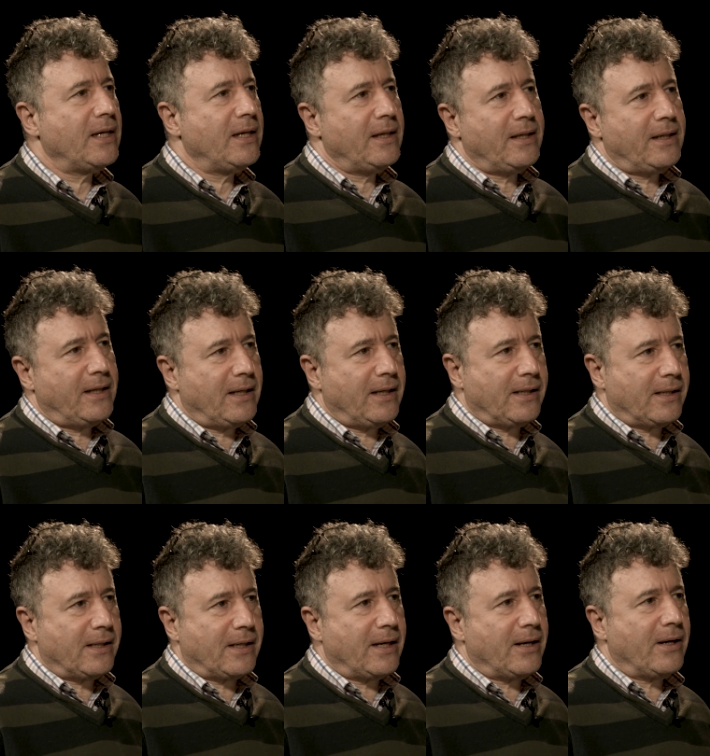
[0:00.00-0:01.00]
Mm.
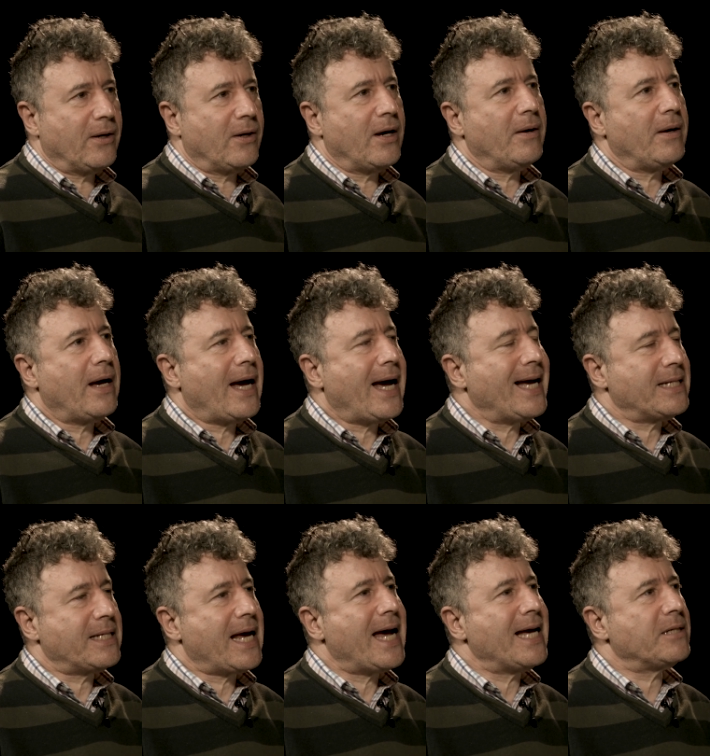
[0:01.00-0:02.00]
Uh,
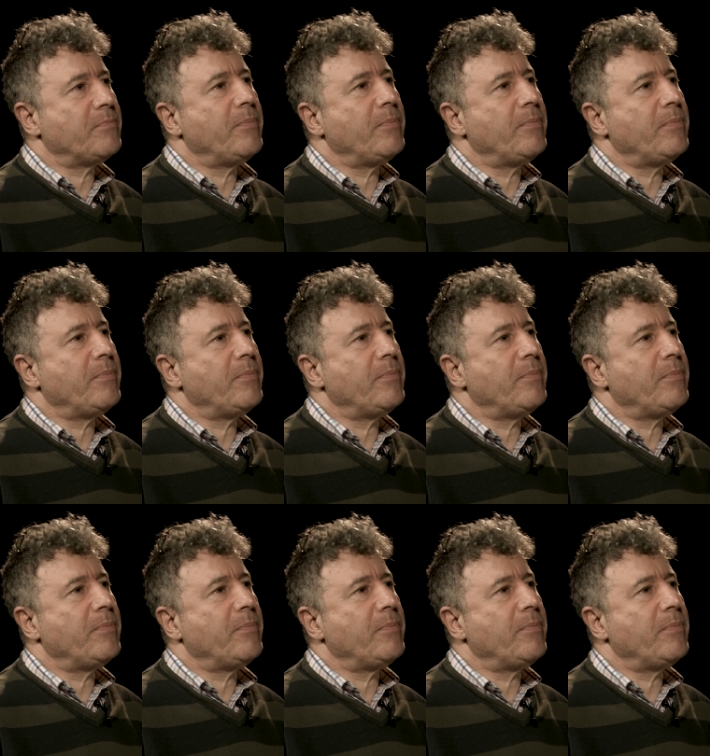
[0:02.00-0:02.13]
has has